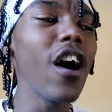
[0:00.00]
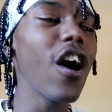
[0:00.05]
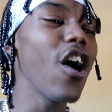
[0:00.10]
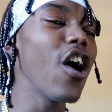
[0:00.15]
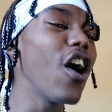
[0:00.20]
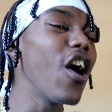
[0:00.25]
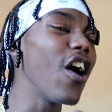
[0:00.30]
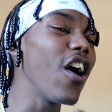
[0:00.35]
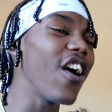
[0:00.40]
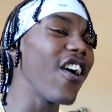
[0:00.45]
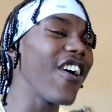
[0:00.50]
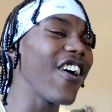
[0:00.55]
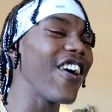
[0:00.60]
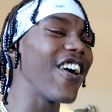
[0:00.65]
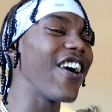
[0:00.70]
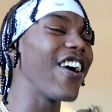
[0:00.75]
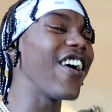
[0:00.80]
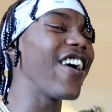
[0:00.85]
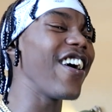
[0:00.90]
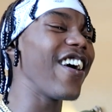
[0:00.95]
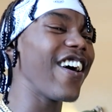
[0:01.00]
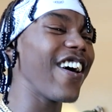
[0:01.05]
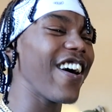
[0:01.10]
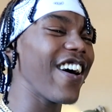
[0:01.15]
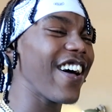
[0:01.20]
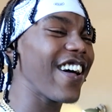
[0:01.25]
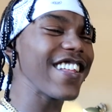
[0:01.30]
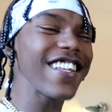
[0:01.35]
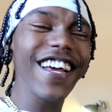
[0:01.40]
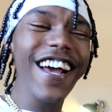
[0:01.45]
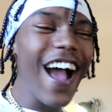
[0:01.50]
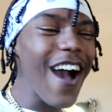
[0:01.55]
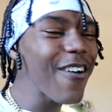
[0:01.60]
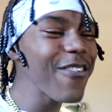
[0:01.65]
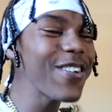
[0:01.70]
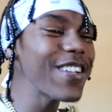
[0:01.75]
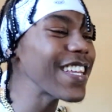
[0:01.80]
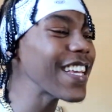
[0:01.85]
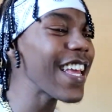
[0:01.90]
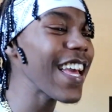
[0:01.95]
Uh, yeah,
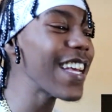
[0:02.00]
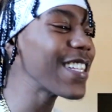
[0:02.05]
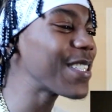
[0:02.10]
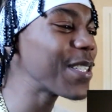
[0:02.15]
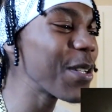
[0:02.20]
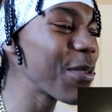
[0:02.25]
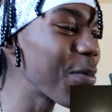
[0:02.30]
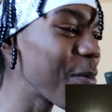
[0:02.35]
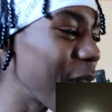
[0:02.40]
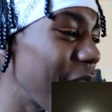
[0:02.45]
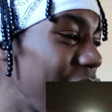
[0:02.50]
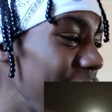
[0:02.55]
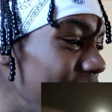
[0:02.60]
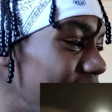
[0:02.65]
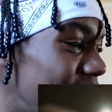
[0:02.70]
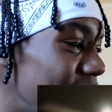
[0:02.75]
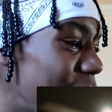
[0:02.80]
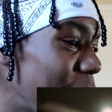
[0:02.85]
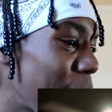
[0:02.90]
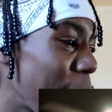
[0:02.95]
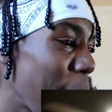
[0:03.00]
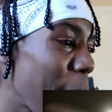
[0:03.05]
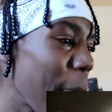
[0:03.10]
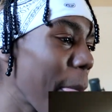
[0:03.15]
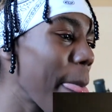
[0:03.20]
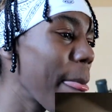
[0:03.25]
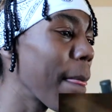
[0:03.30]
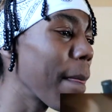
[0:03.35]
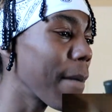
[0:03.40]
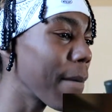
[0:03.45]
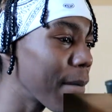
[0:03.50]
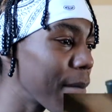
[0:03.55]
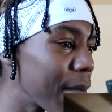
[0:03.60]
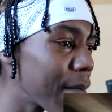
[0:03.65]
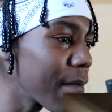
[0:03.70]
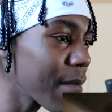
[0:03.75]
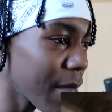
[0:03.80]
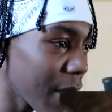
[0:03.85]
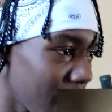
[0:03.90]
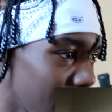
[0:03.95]
I wouldn't have guessed this one either. This
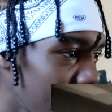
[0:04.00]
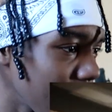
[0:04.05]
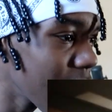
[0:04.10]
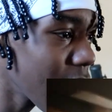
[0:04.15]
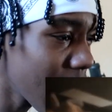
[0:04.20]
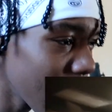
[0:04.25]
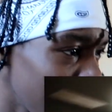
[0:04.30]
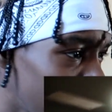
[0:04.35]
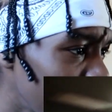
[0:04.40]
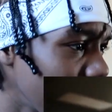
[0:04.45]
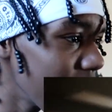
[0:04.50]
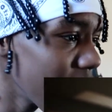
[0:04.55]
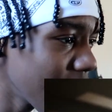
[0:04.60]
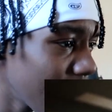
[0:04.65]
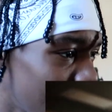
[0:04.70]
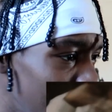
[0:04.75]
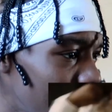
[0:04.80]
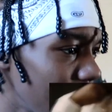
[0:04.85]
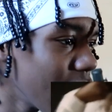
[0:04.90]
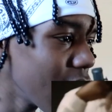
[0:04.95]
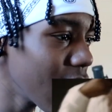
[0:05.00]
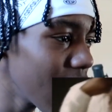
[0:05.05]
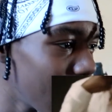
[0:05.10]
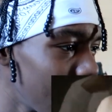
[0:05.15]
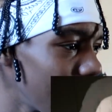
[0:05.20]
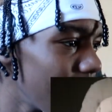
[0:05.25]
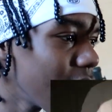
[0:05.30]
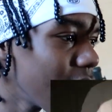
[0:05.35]
my motherfucking blood